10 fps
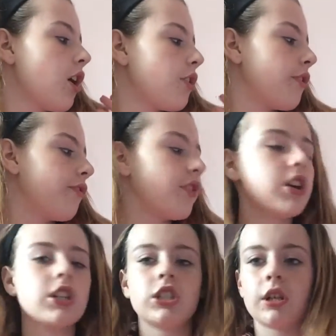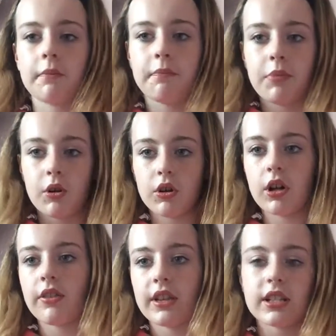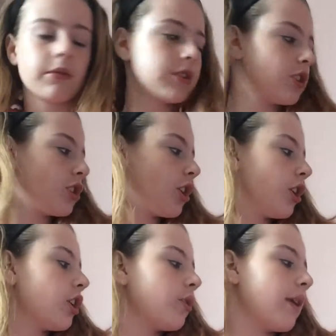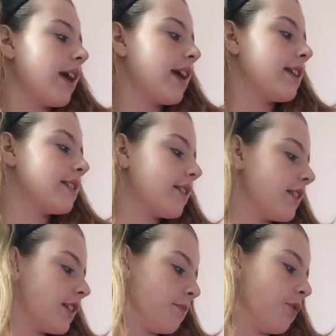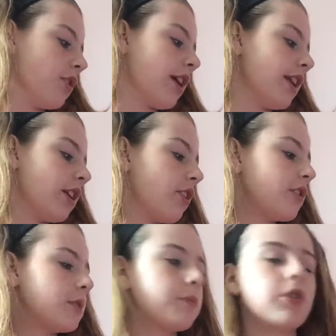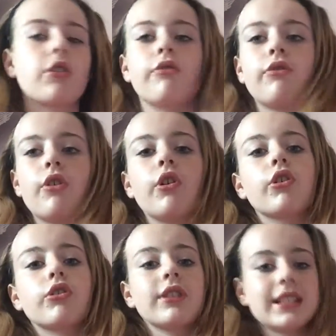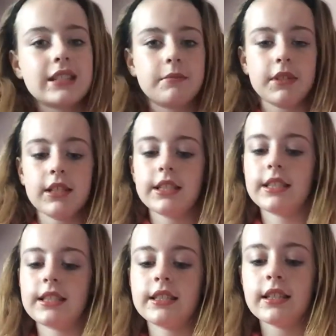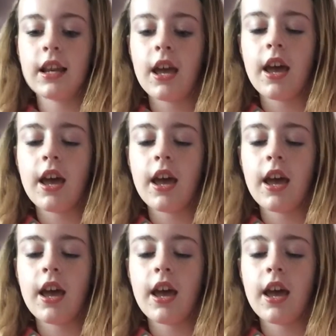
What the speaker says: the first book that I'm going to show you is this book, and I got this book for Christmas,